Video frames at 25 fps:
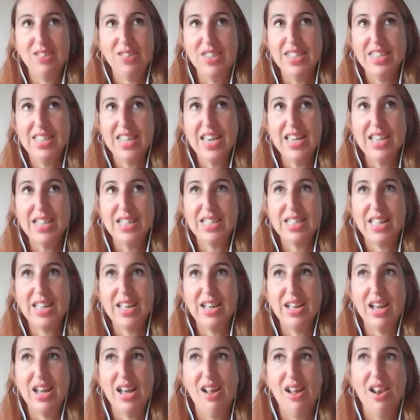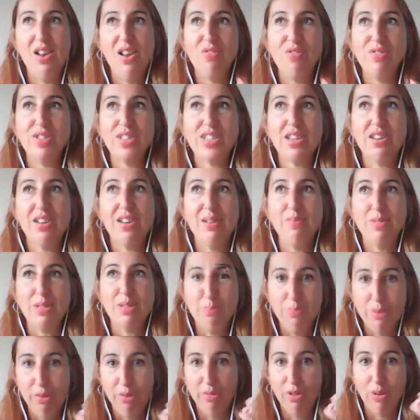it, it takes a long time to
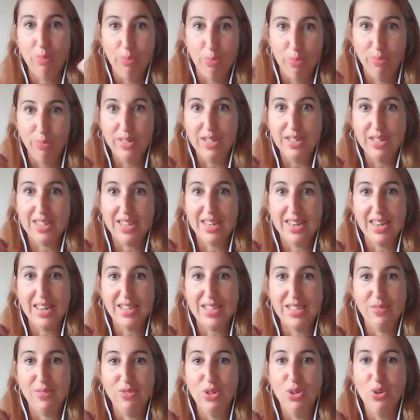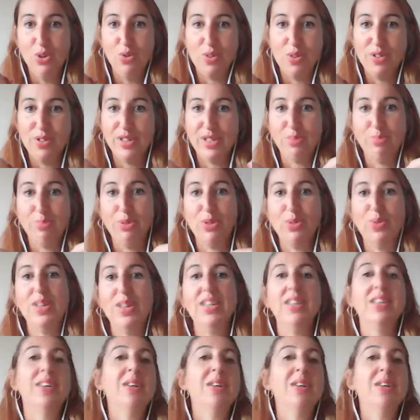build up all these connective neurons between yeah.